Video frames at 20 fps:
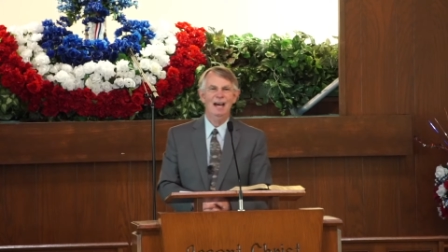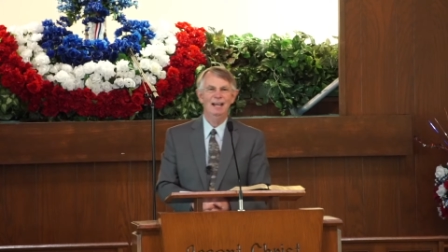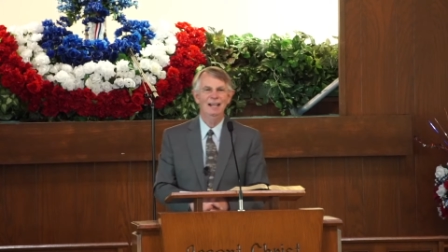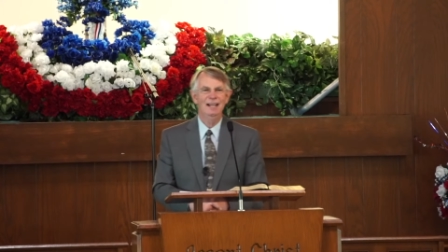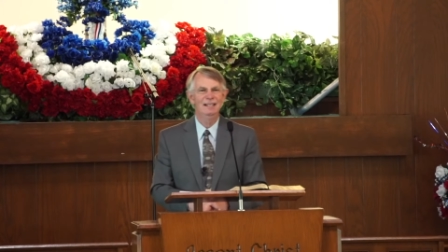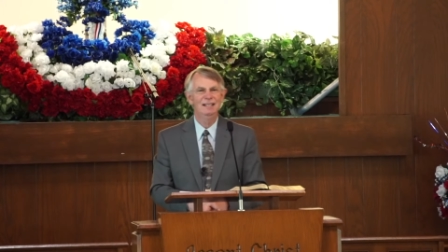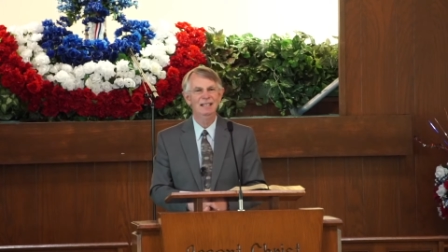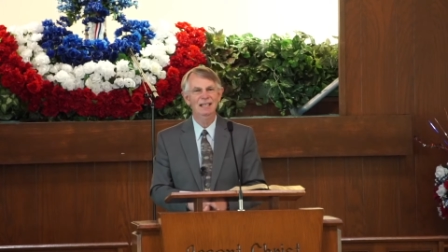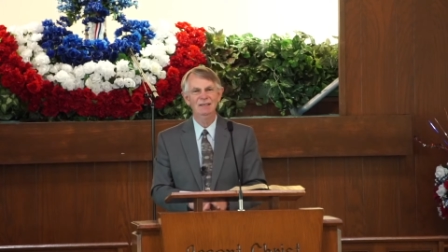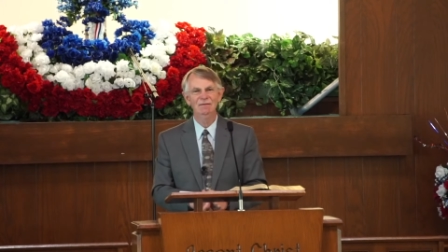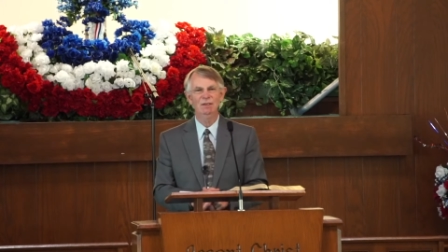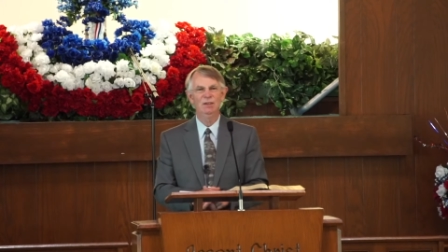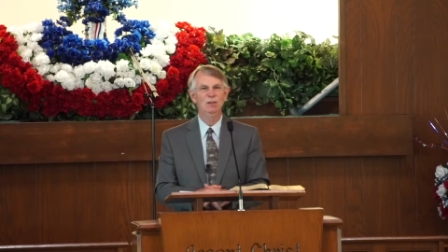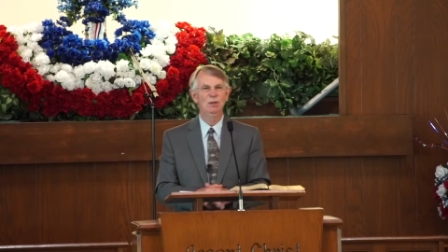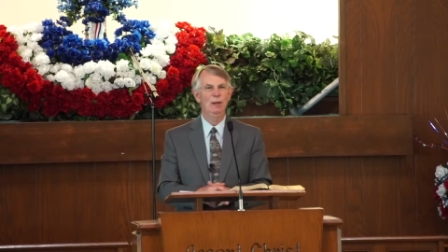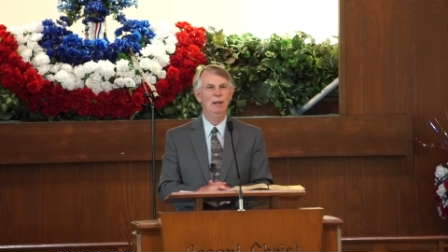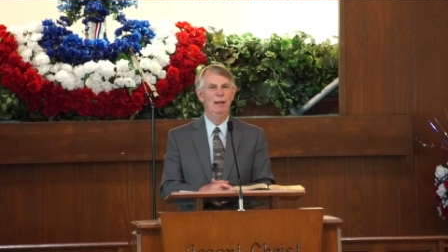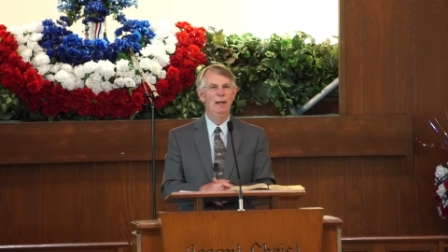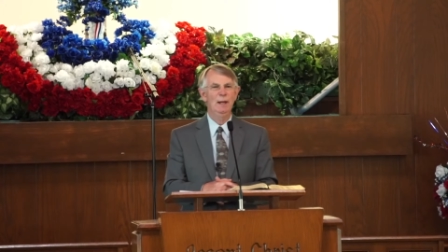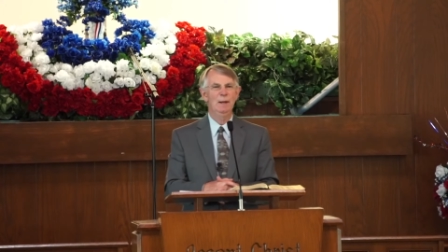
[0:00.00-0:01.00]
had given
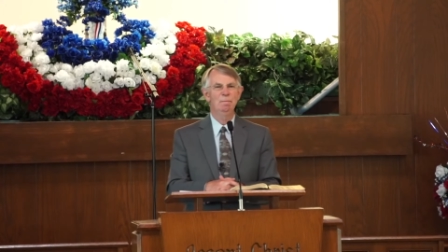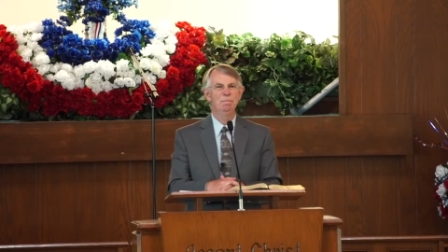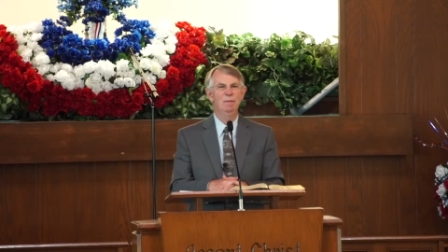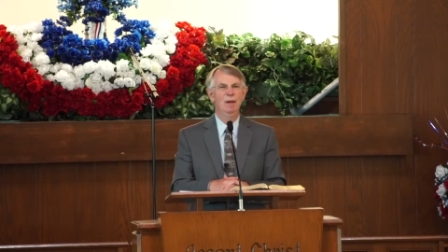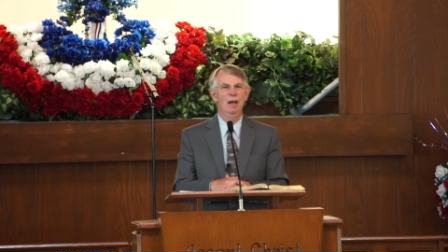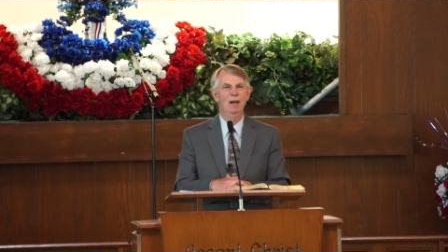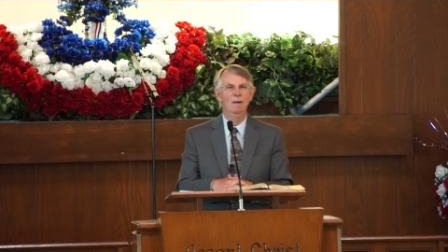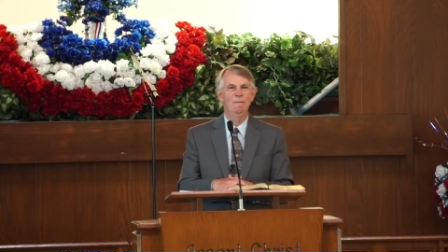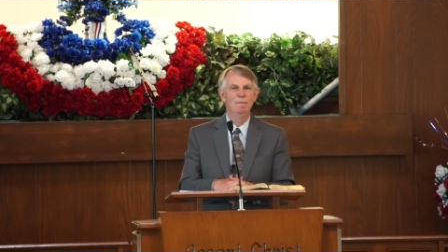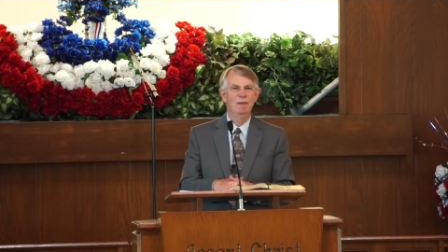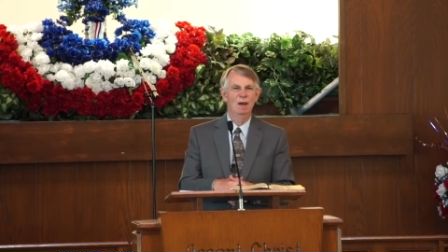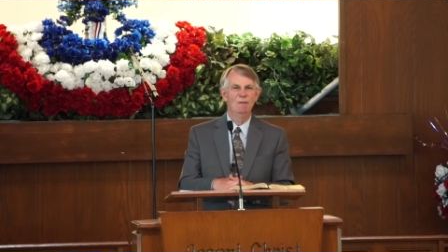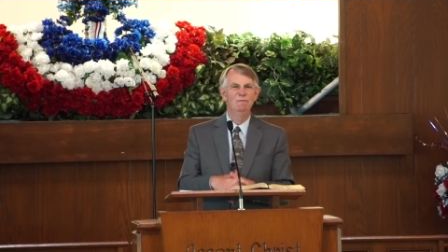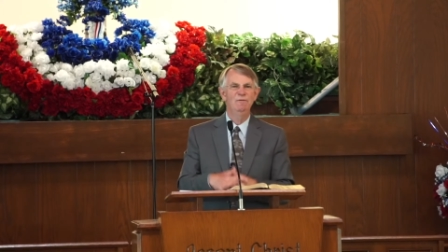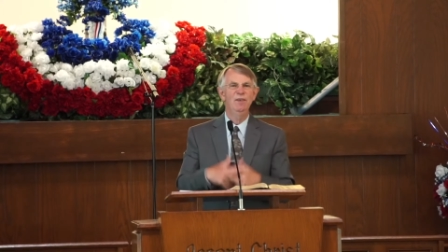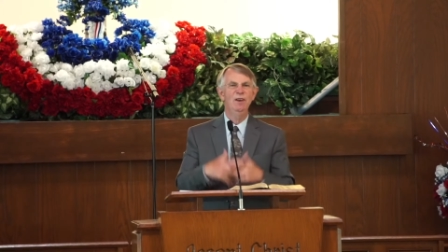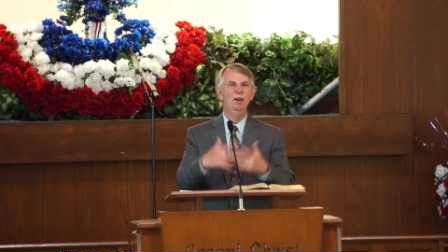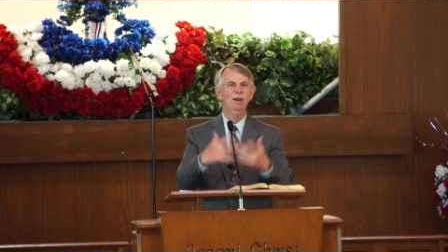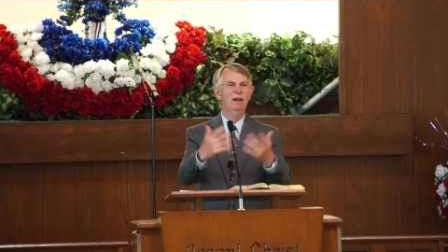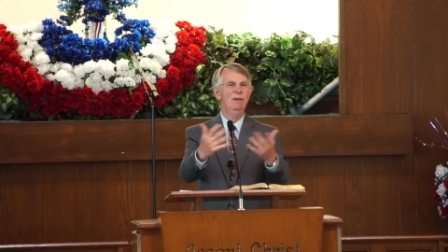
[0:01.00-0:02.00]
to him, a, a
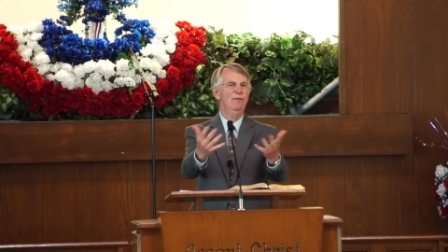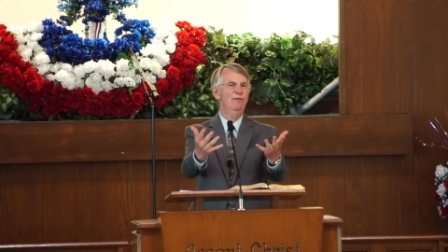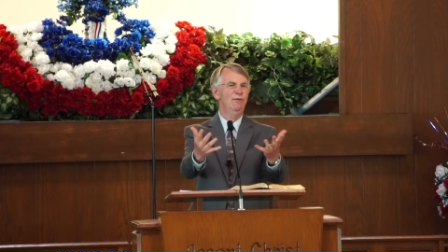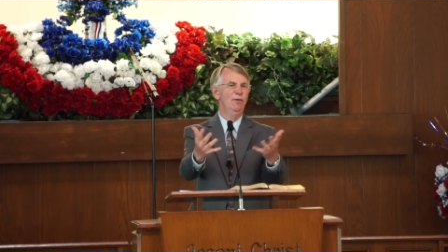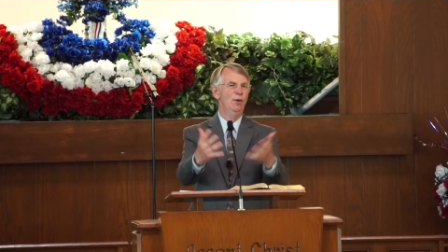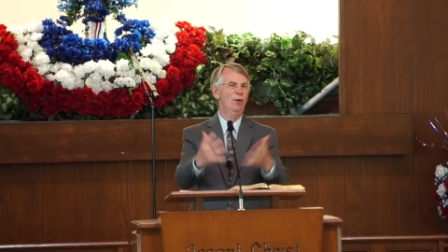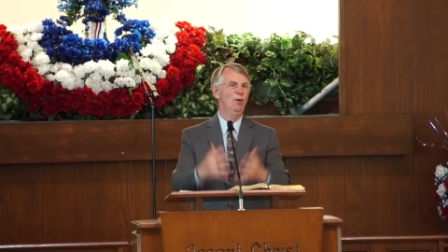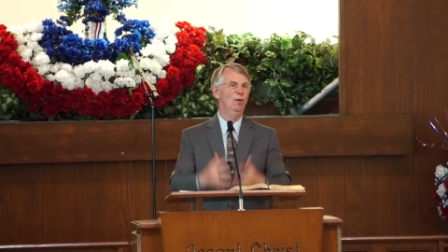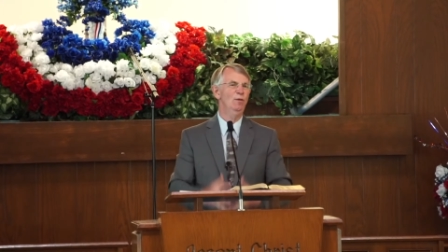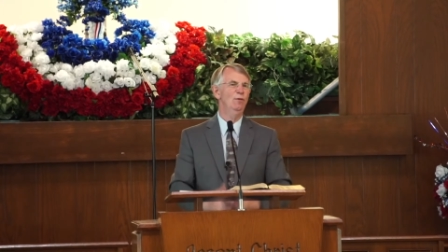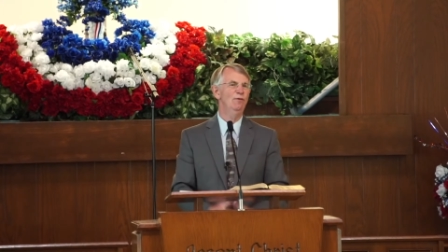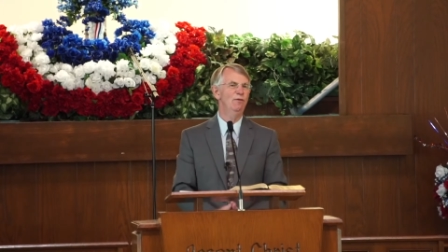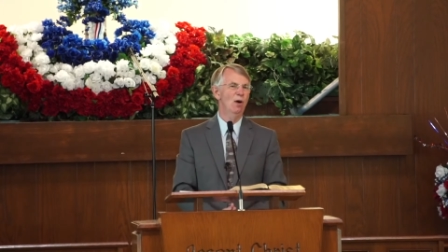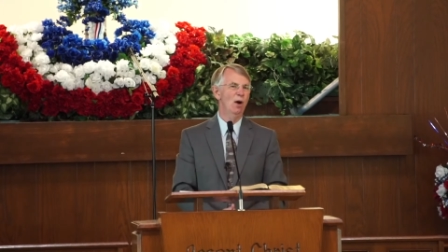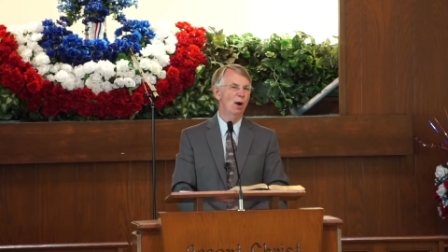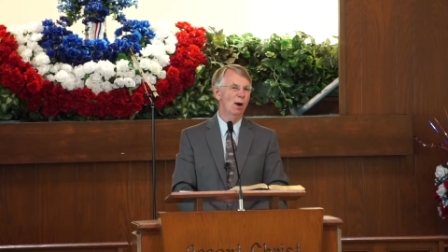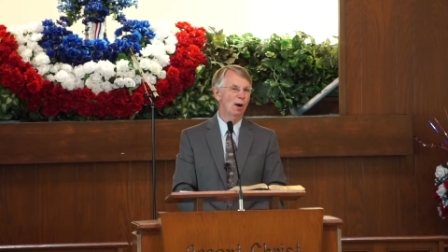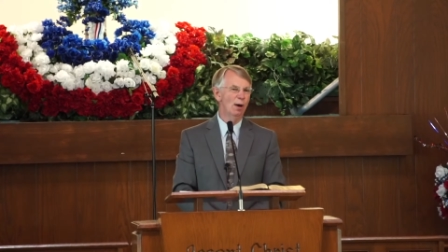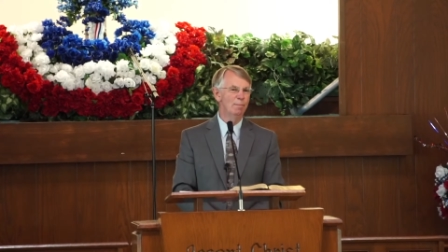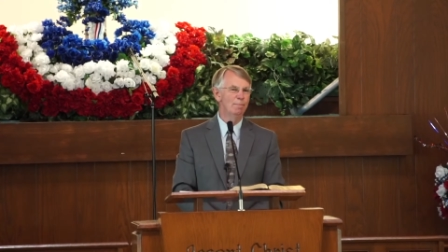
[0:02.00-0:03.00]
very fertile
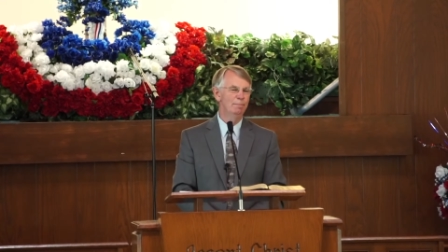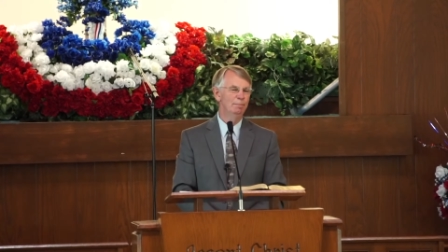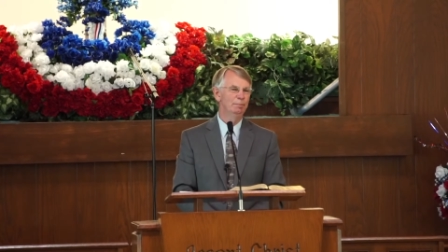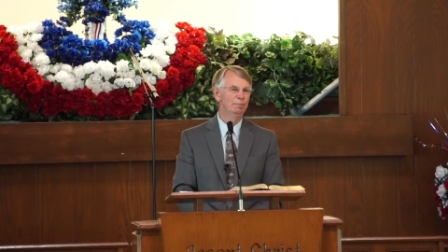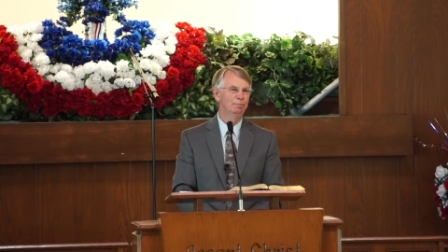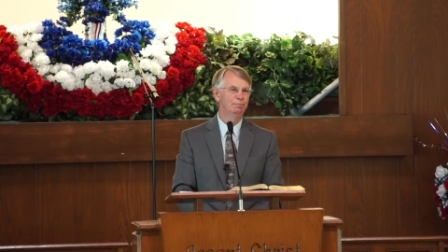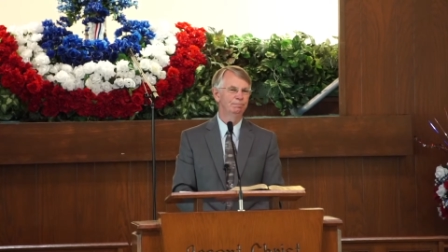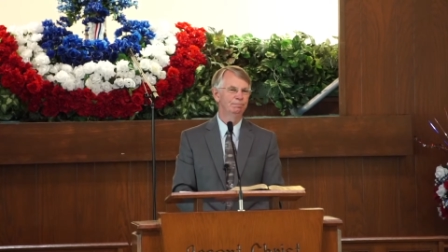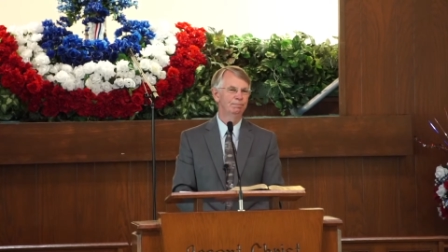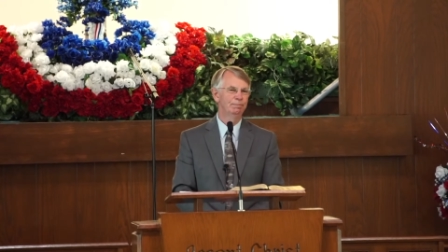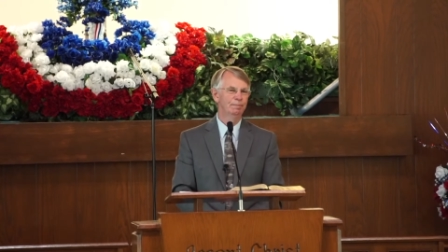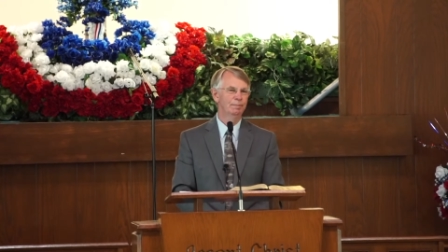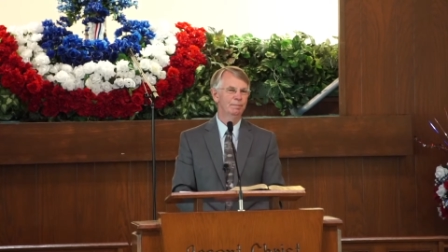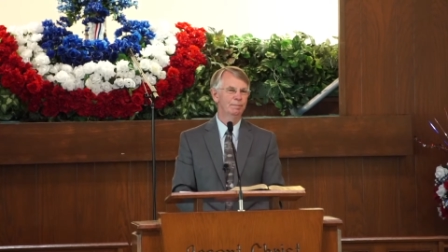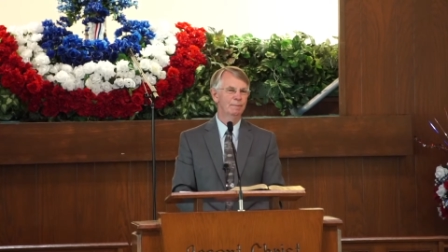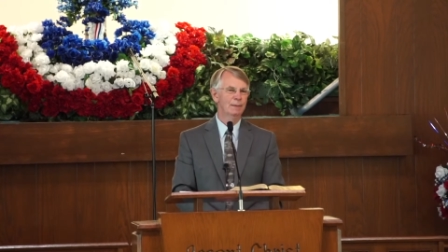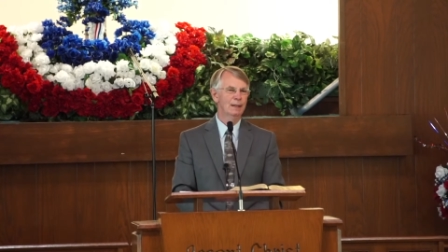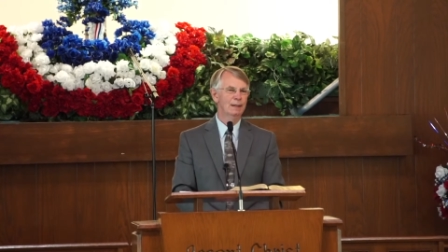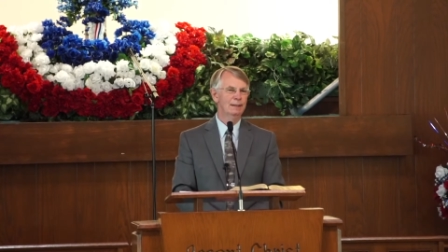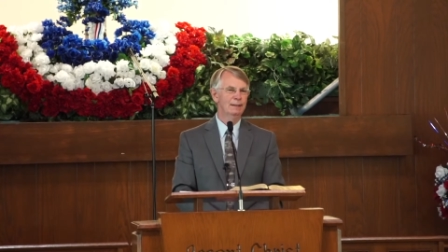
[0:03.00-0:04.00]
farm.
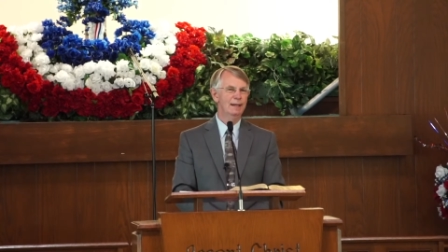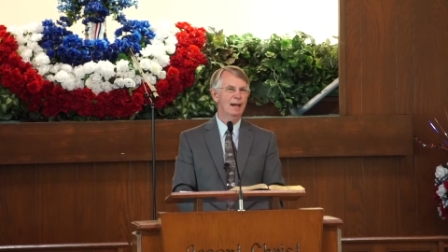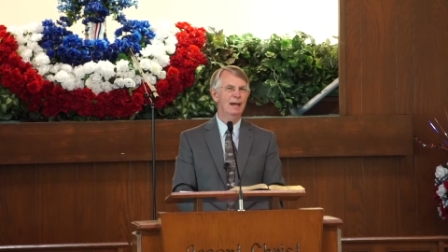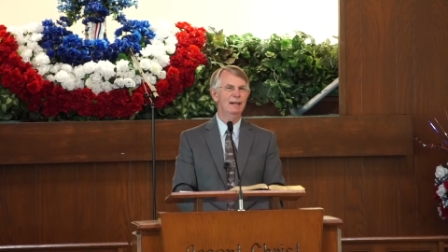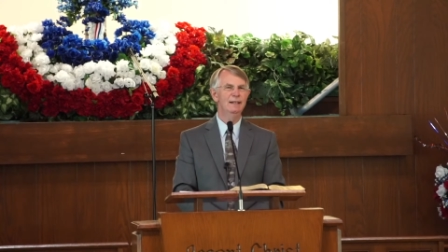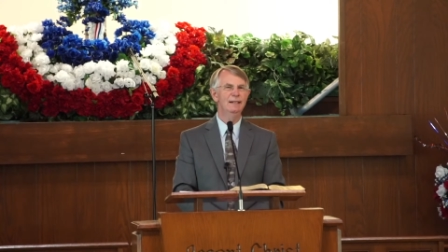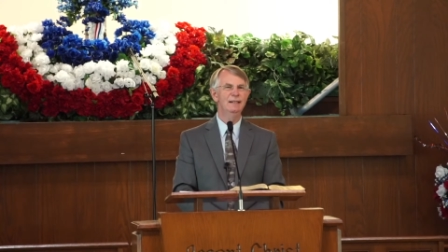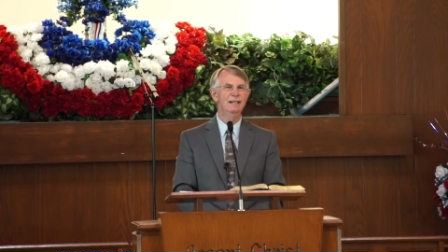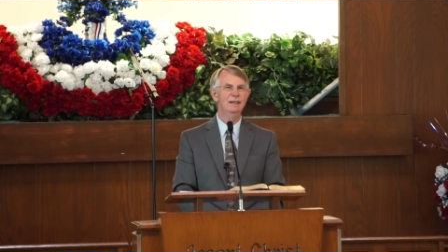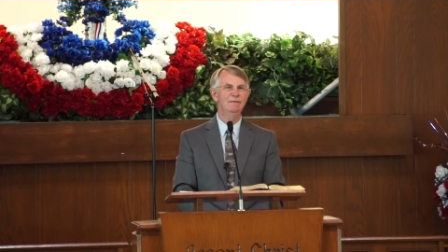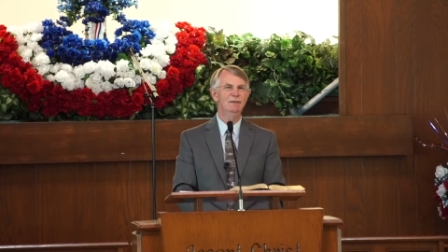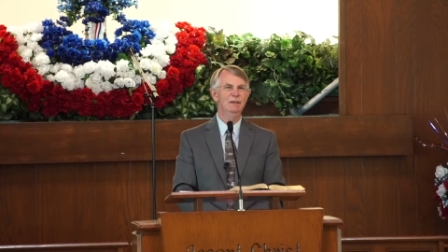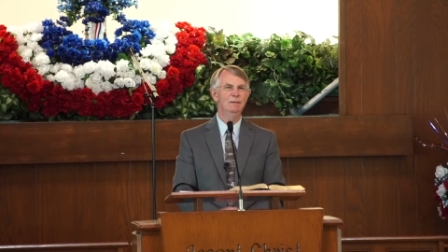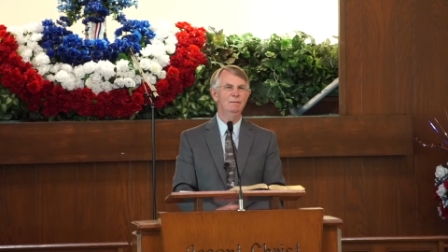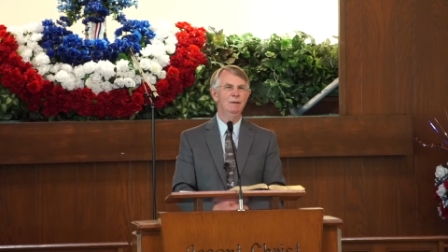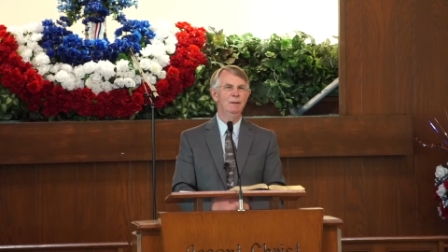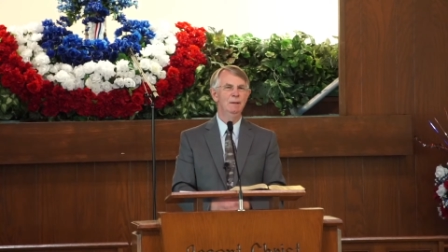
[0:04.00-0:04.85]
God had given